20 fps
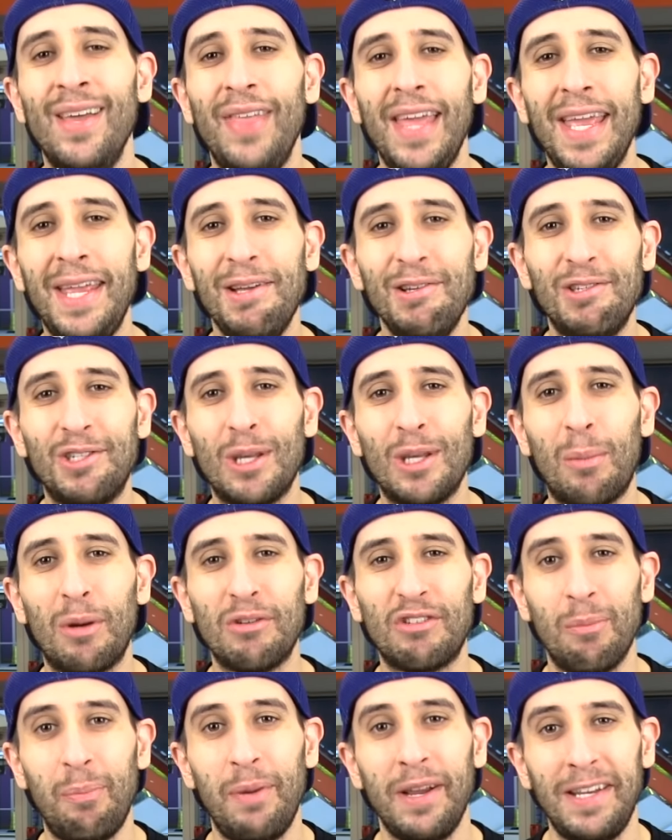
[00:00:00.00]
Thank you so
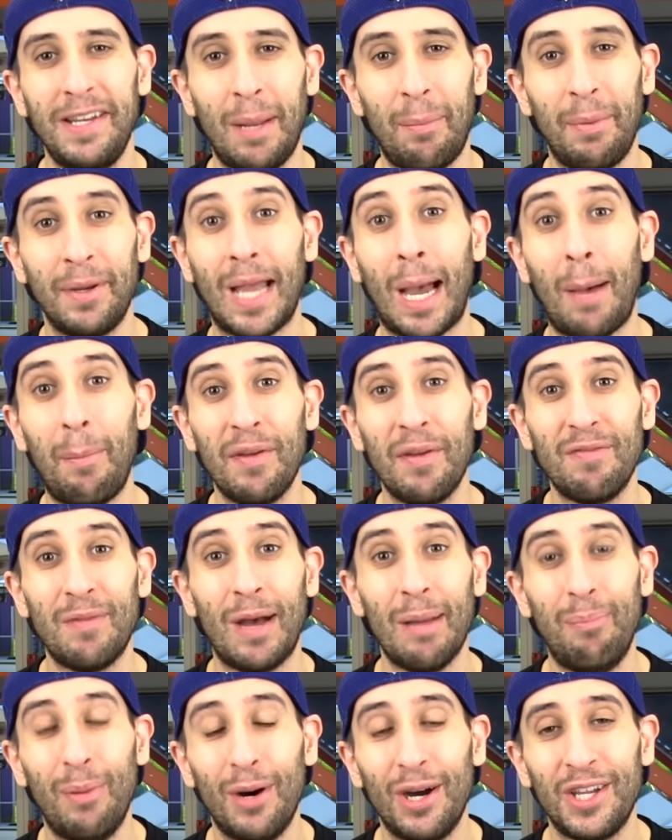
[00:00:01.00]
much for picking up a copy of
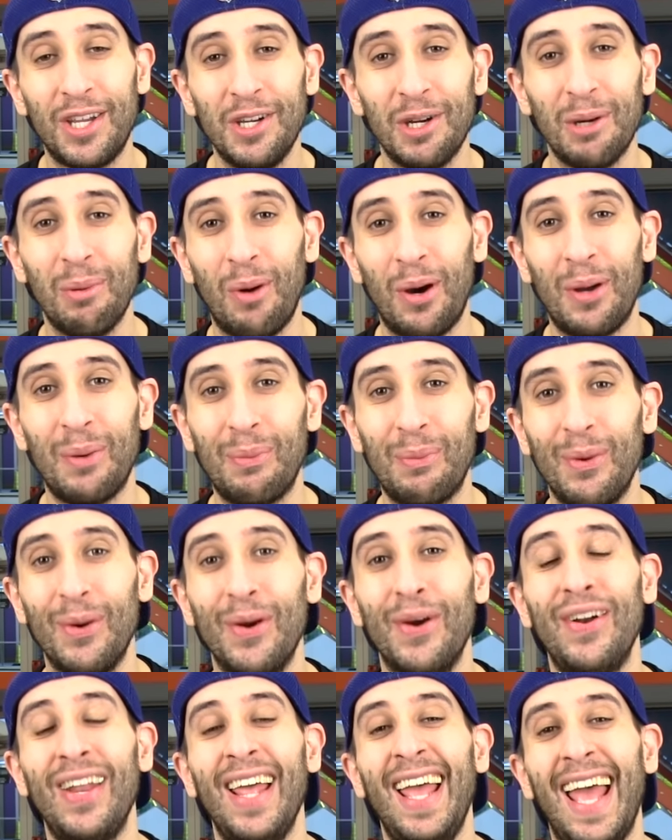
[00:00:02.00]
my book, Your One
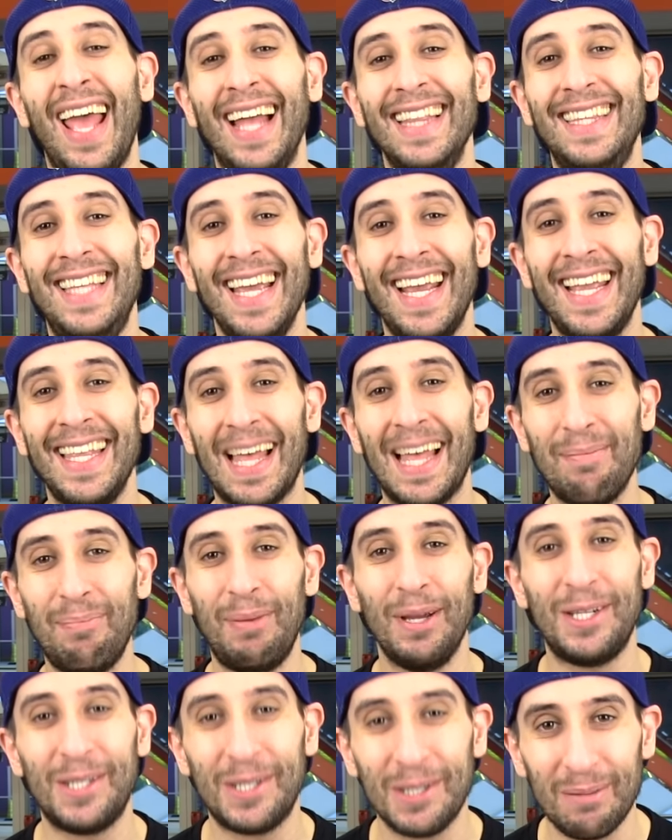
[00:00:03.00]
Word, and taking that
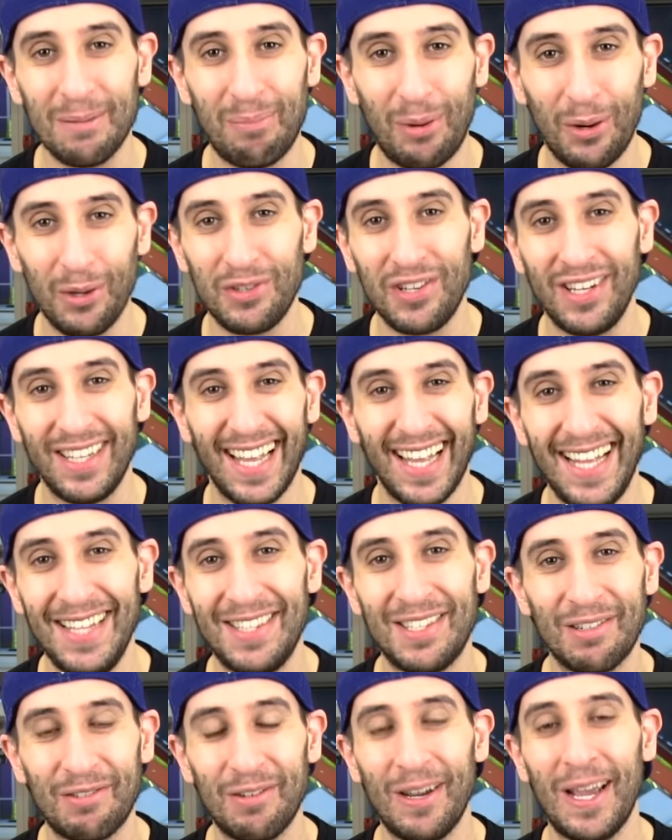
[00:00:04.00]
picture, posting to
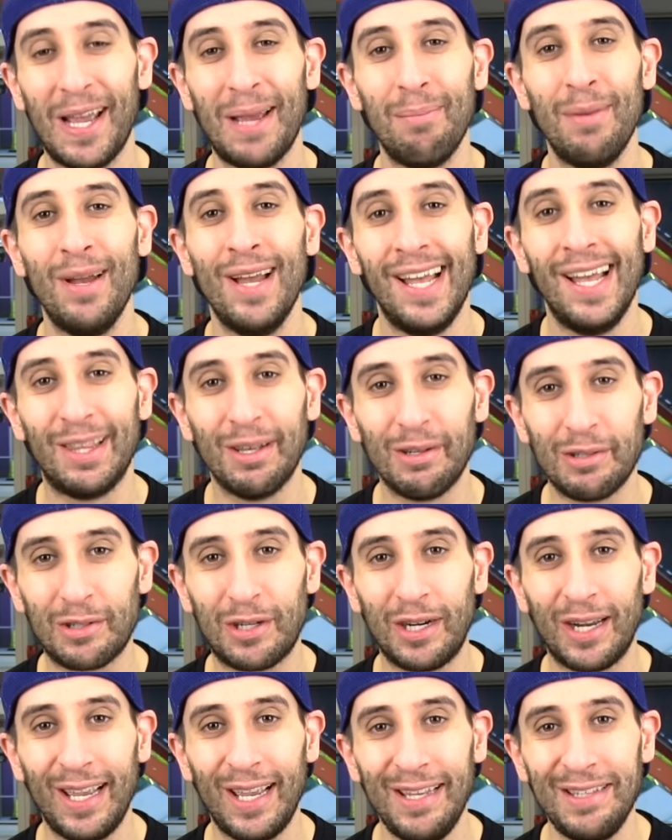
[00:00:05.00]
Instagram. Those
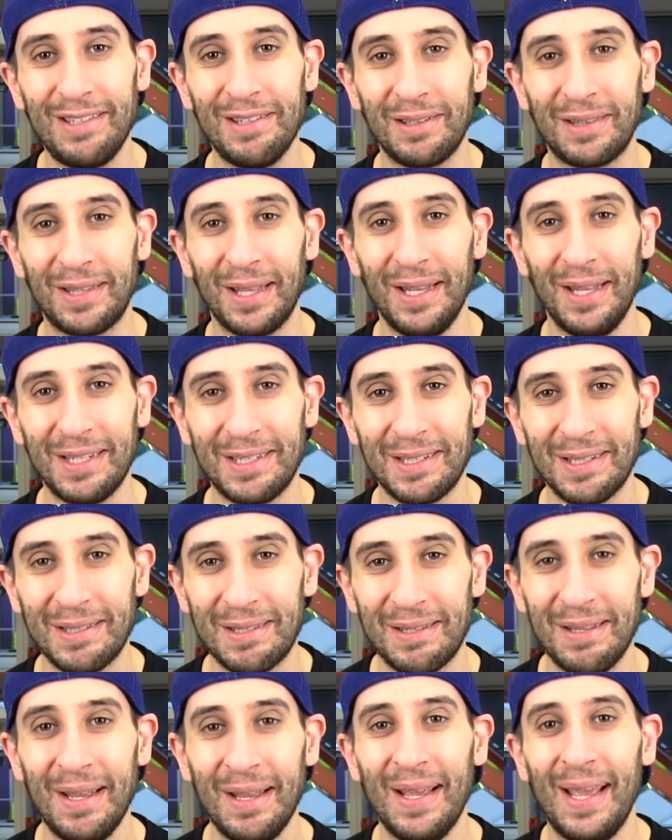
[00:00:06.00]
cookies look
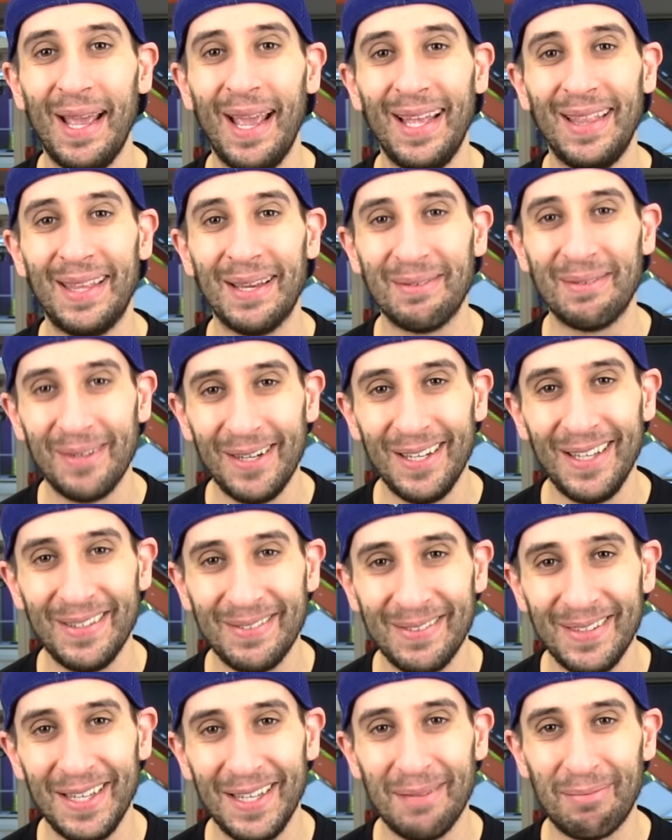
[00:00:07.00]
delicious. And and I really,
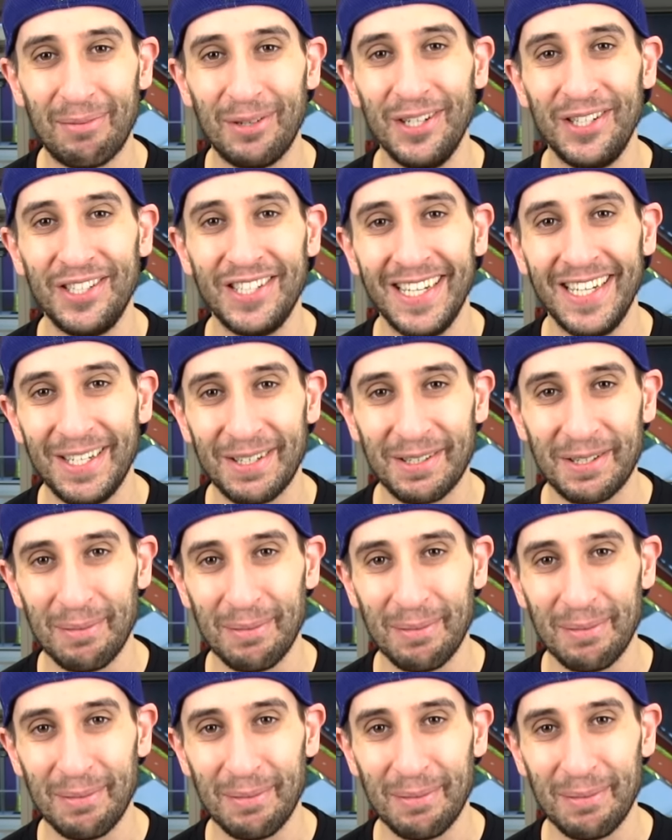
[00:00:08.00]
really appreciate your